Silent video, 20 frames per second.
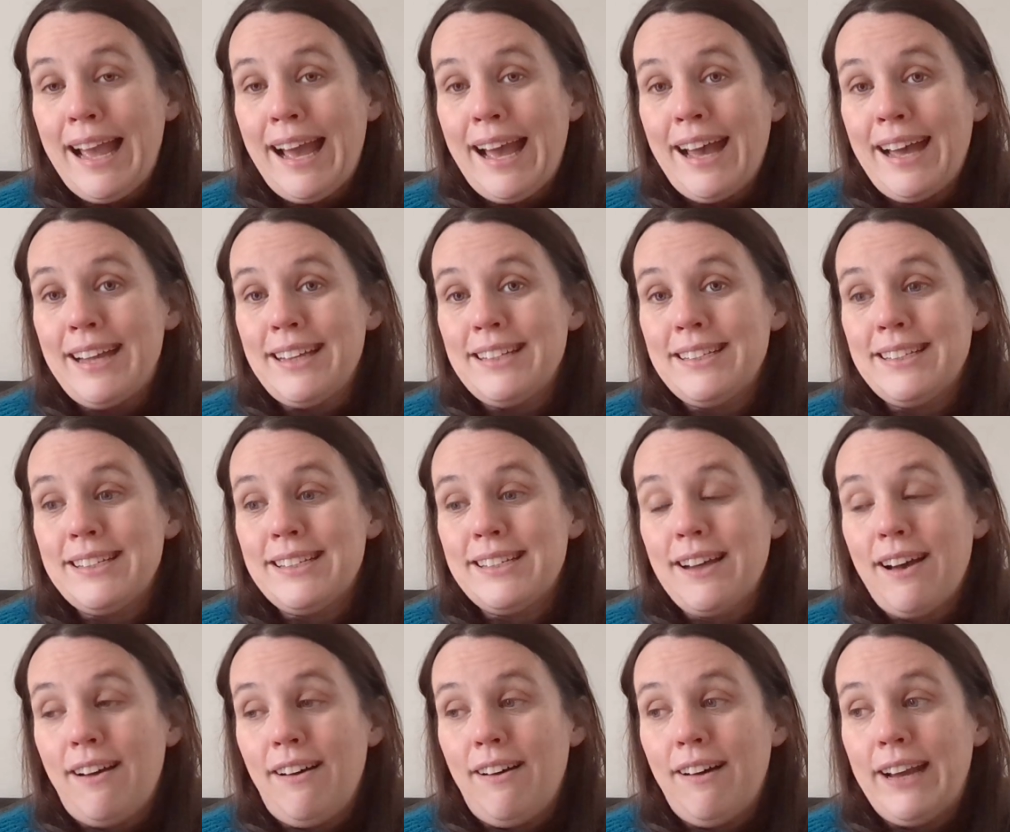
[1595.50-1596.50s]

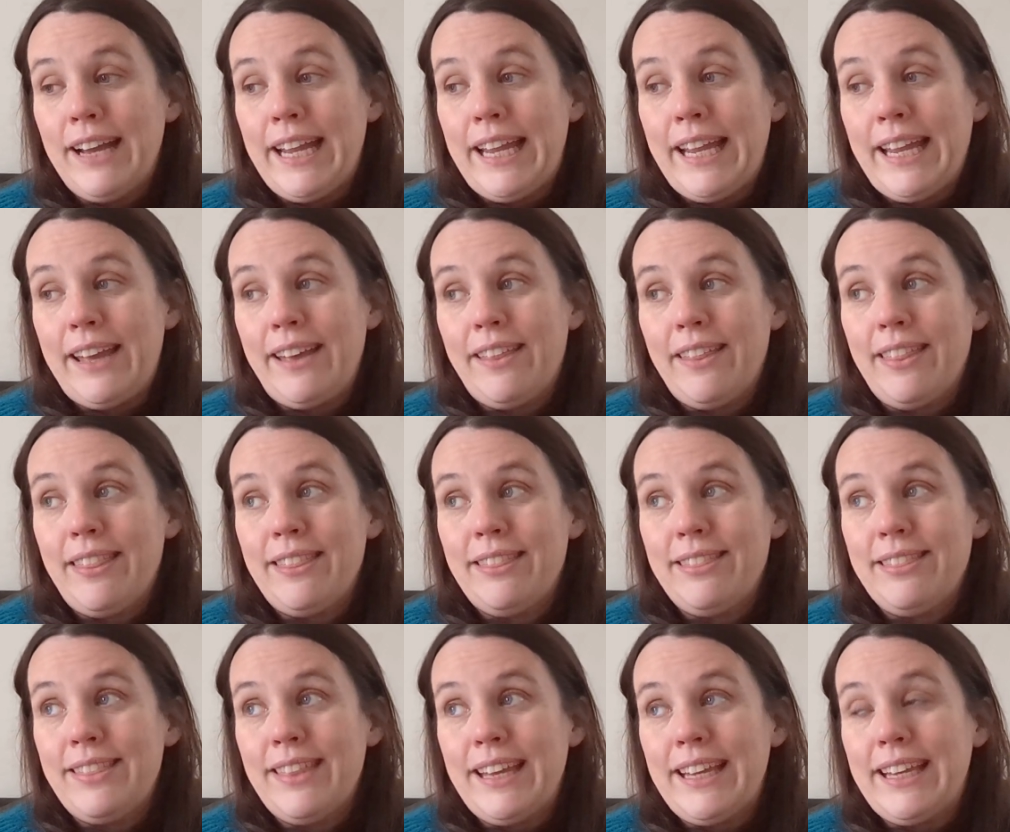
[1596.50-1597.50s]
I
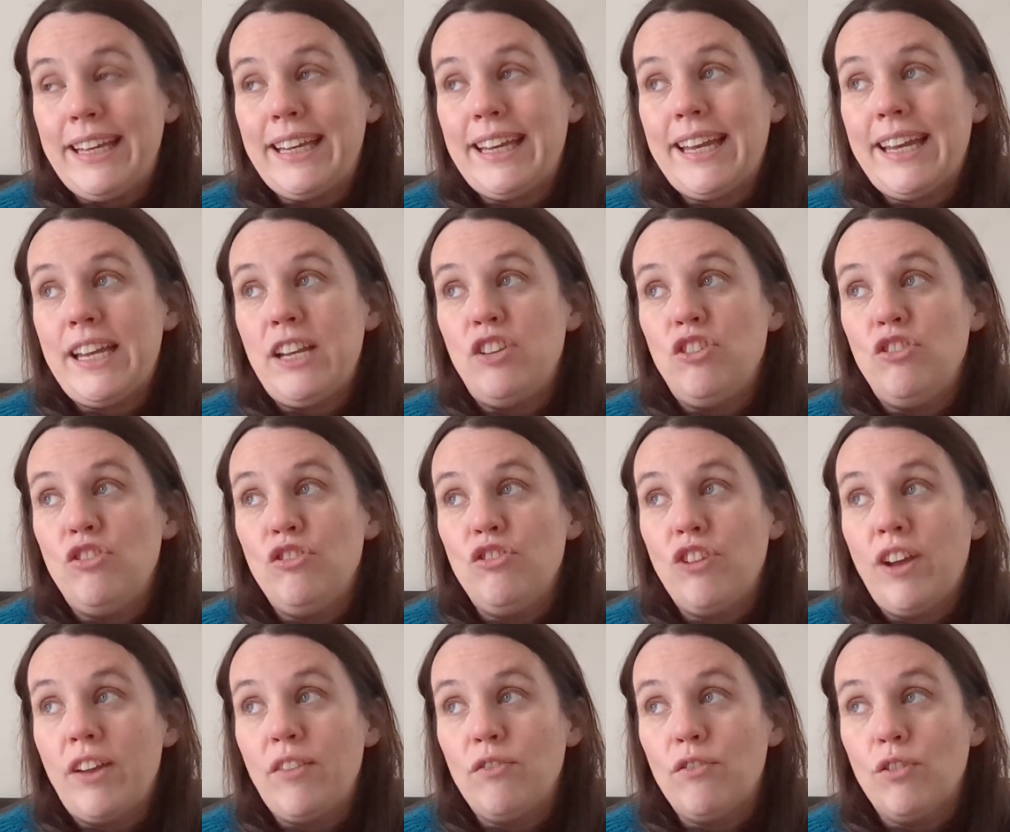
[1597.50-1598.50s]
think in
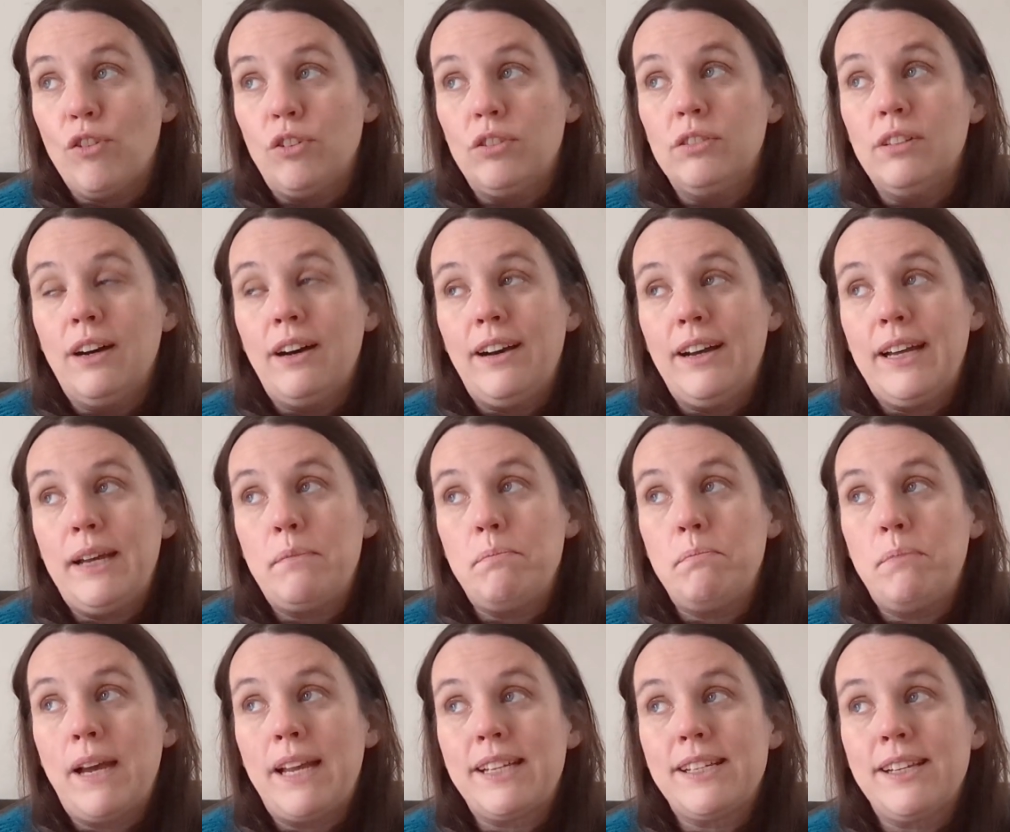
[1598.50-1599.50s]
general I
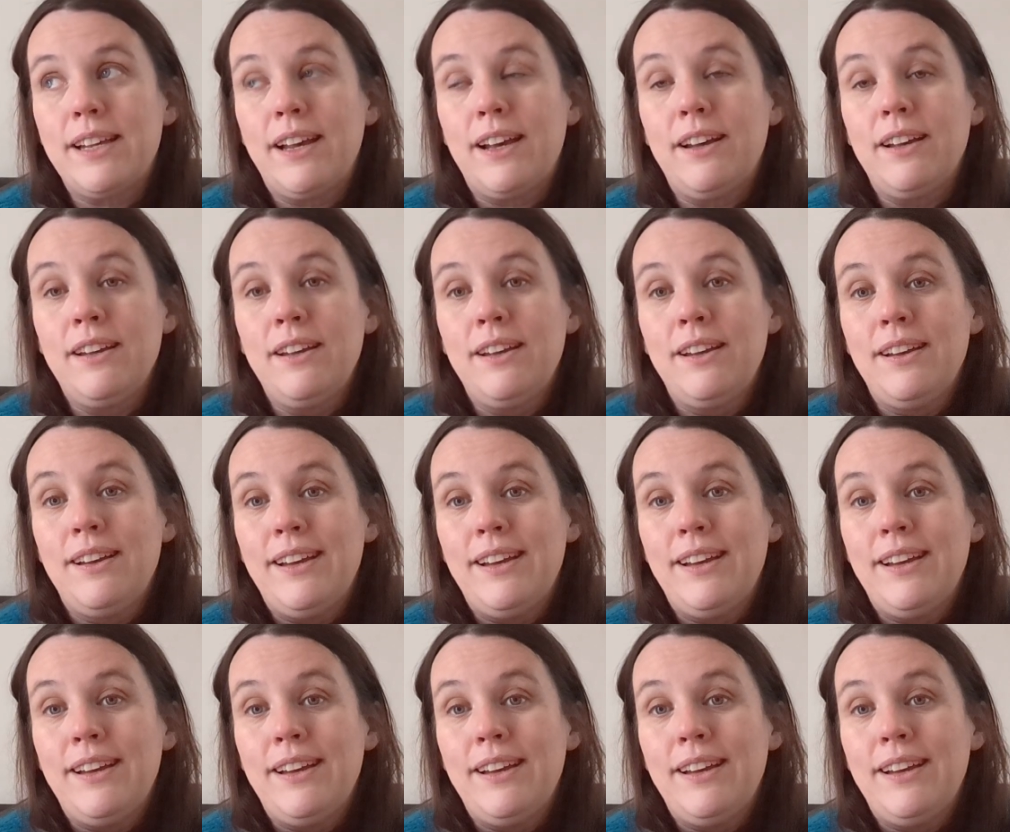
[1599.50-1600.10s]
am better